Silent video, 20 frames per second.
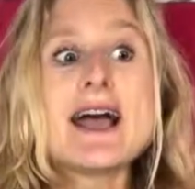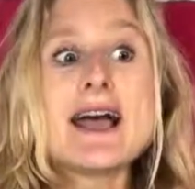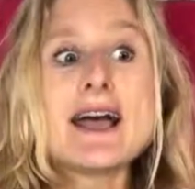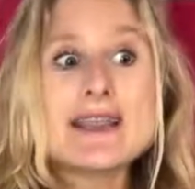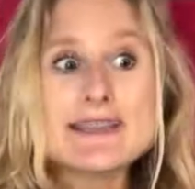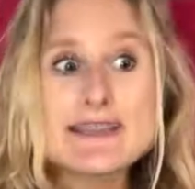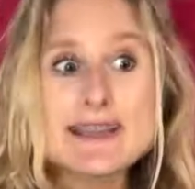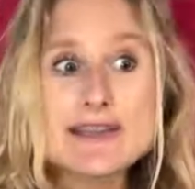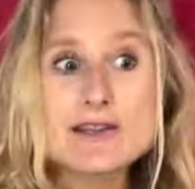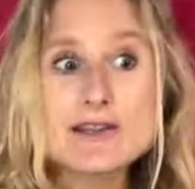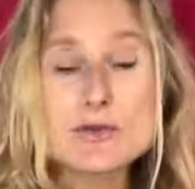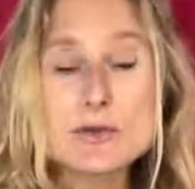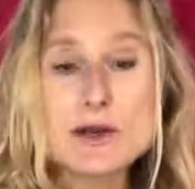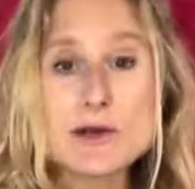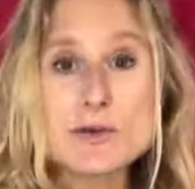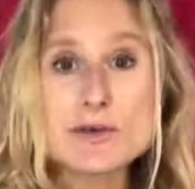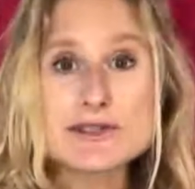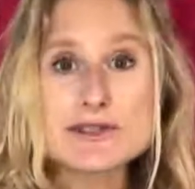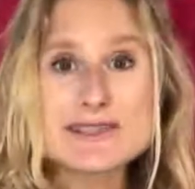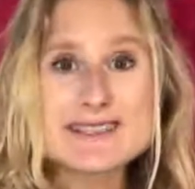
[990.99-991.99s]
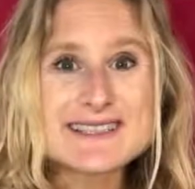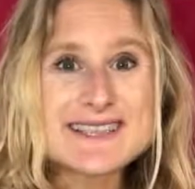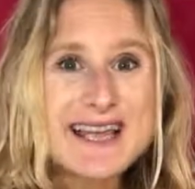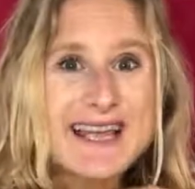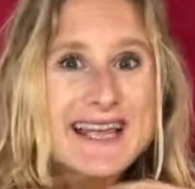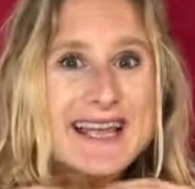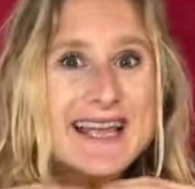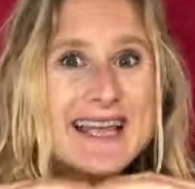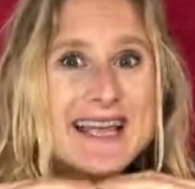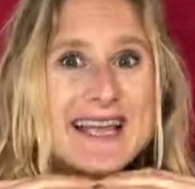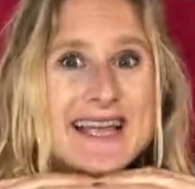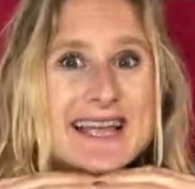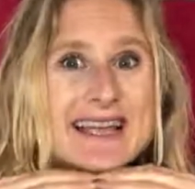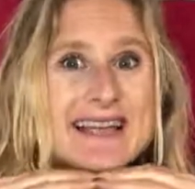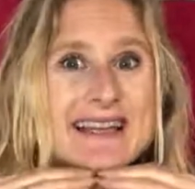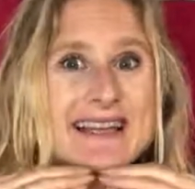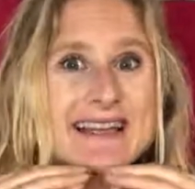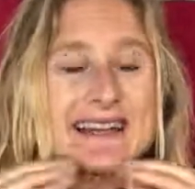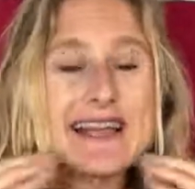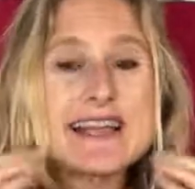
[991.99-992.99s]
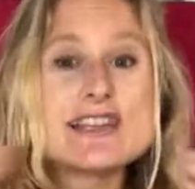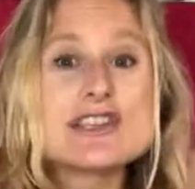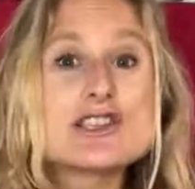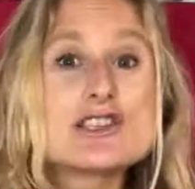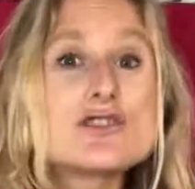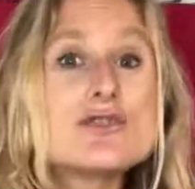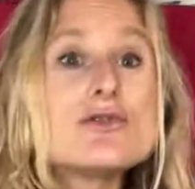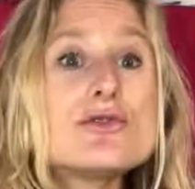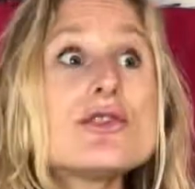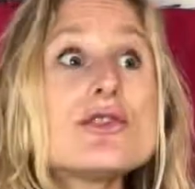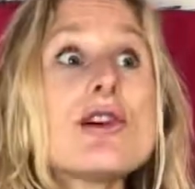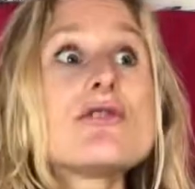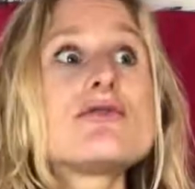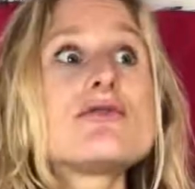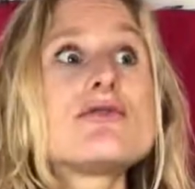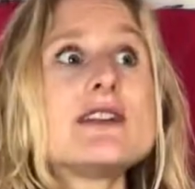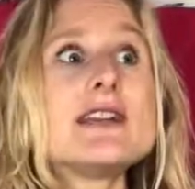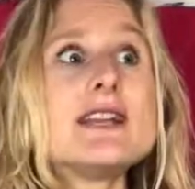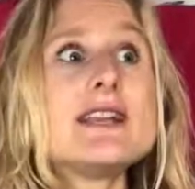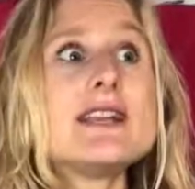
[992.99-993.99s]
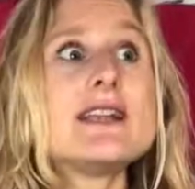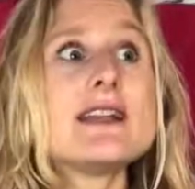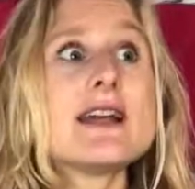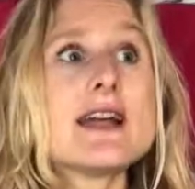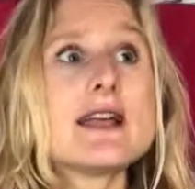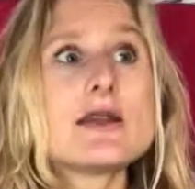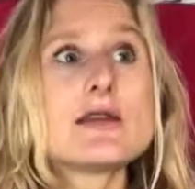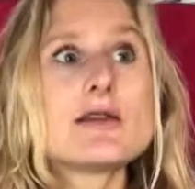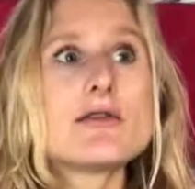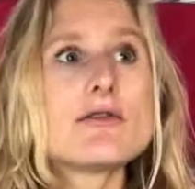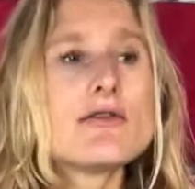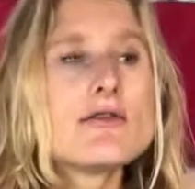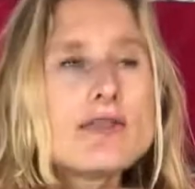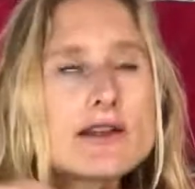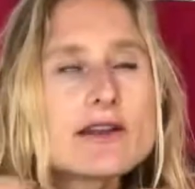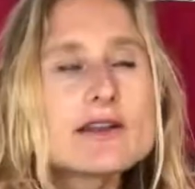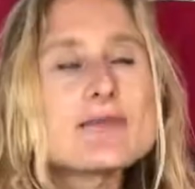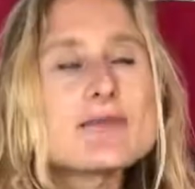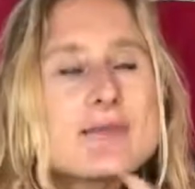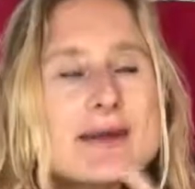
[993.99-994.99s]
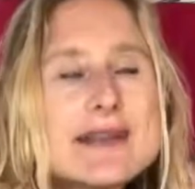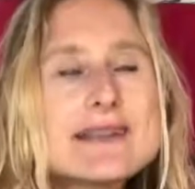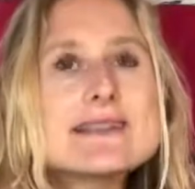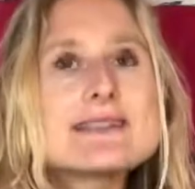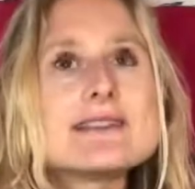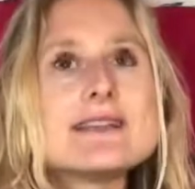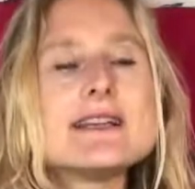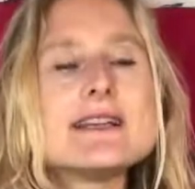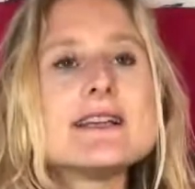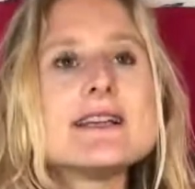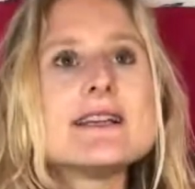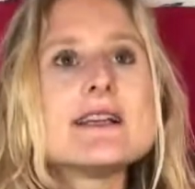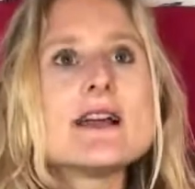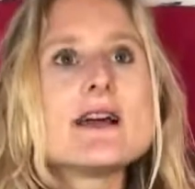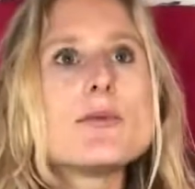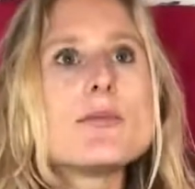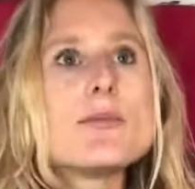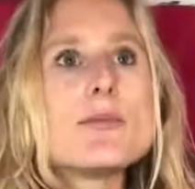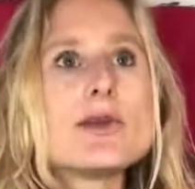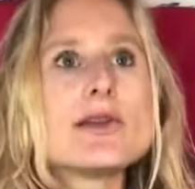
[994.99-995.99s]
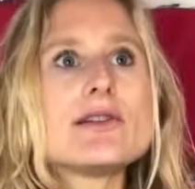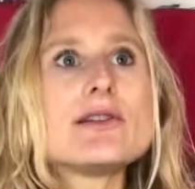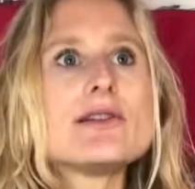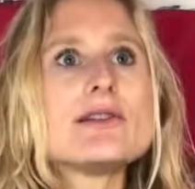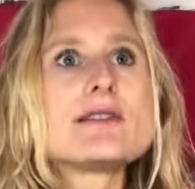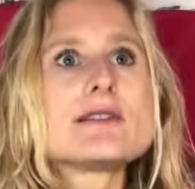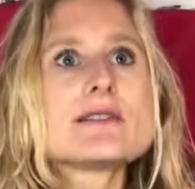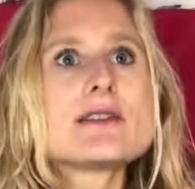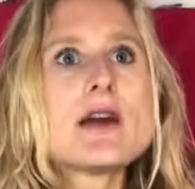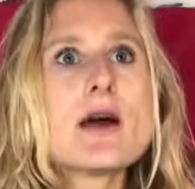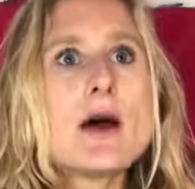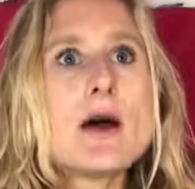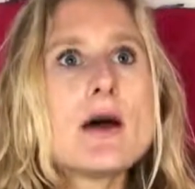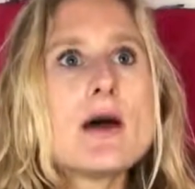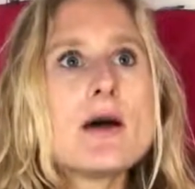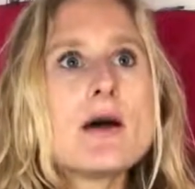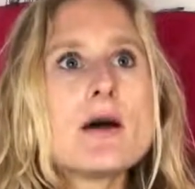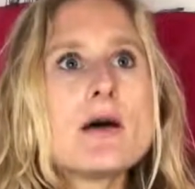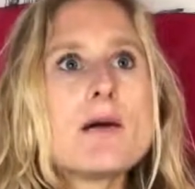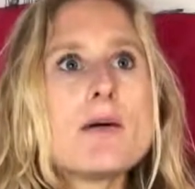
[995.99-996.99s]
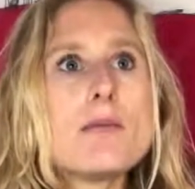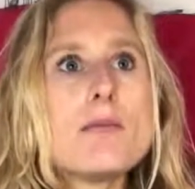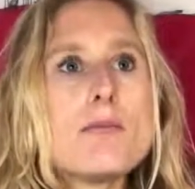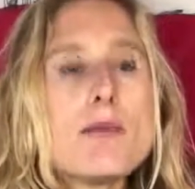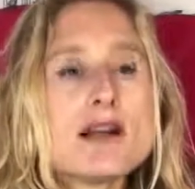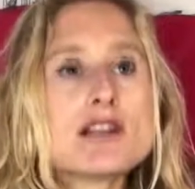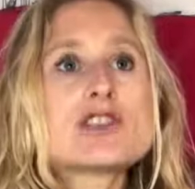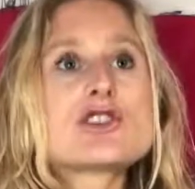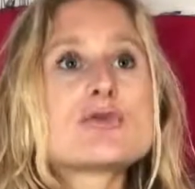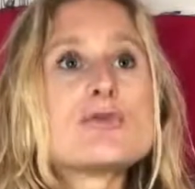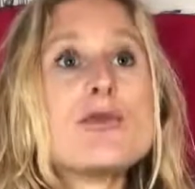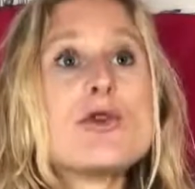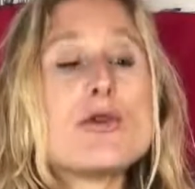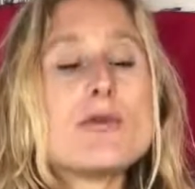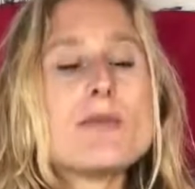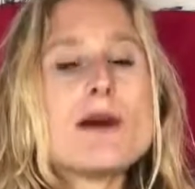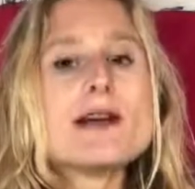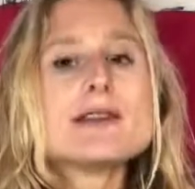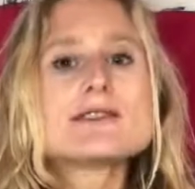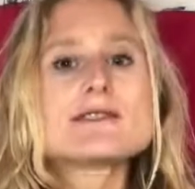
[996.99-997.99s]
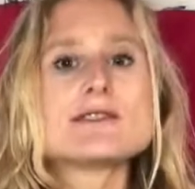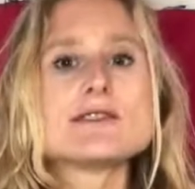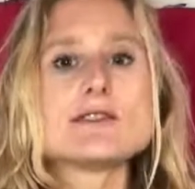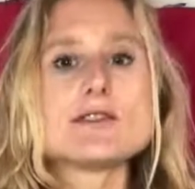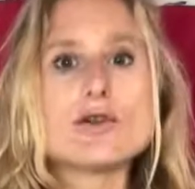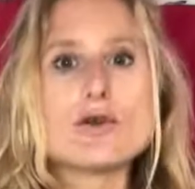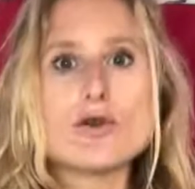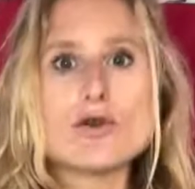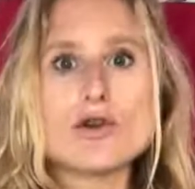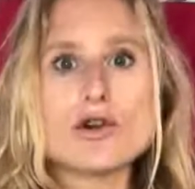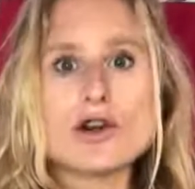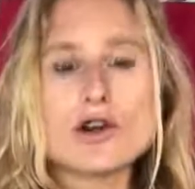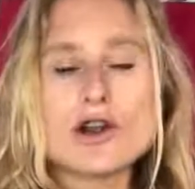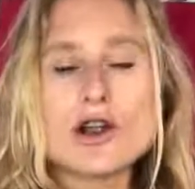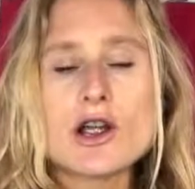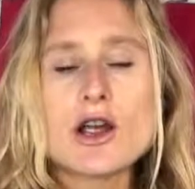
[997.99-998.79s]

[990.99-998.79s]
and that is what I want to say, they do not really like fundamentally build much more muscle, or